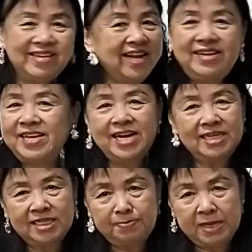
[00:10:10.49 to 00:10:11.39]
Let the
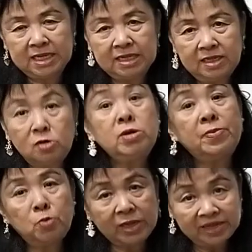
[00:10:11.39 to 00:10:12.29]
others speak. You
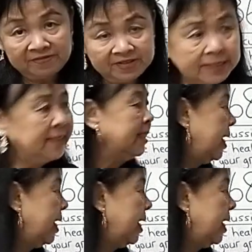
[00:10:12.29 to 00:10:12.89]
keep quiet first.